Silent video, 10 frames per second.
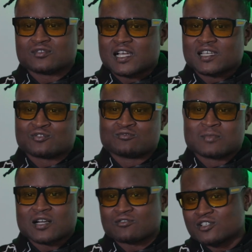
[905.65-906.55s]
Like, you
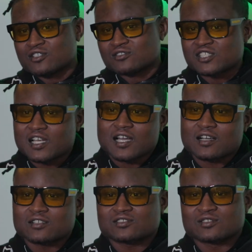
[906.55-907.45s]
my real
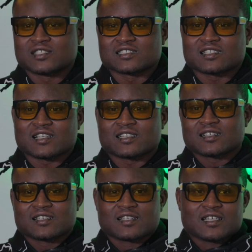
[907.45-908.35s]
child. So it's like,
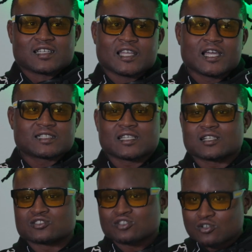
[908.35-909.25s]
that take
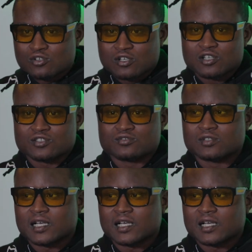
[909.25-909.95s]
a toll on you.